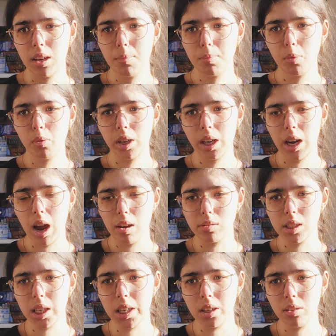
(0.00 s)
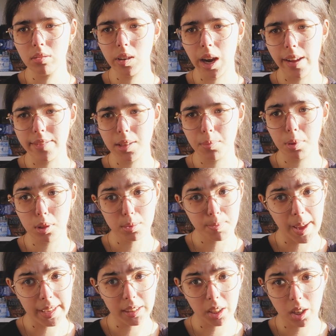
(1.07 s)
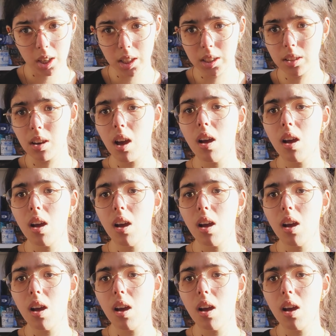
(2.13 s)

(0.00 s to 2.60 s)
But when an outsider arrives and pulls back the curtain